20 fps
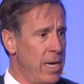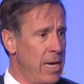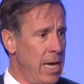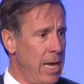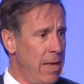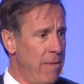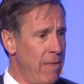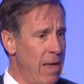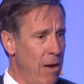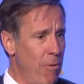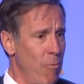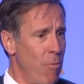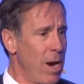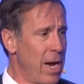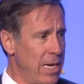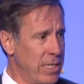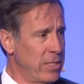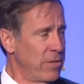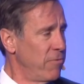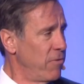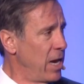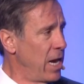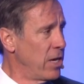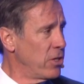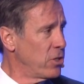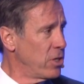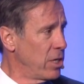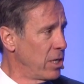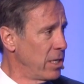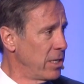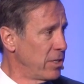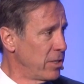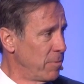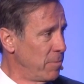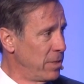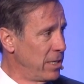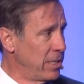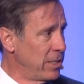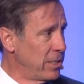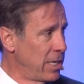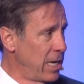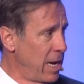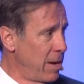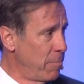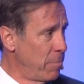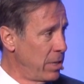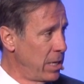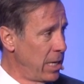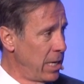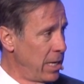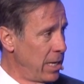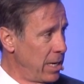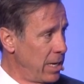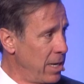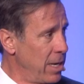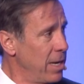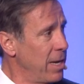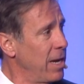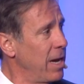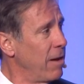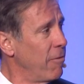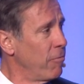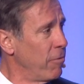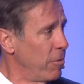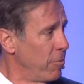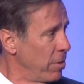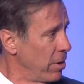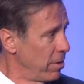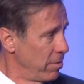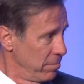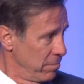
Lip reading: And that rise of nationalism is happening everywhere,